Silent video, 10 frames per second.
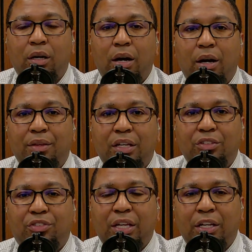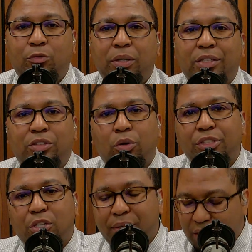uh, these things because the Lord
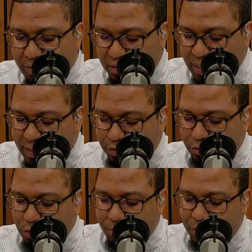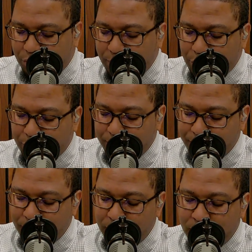has already given us answers to them in scripture.
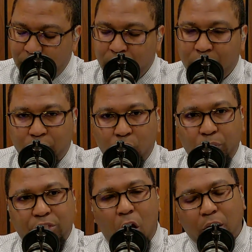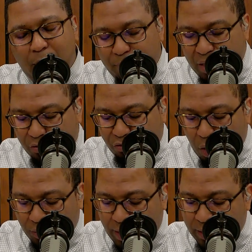So we talked about being
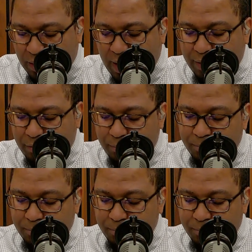salt and light.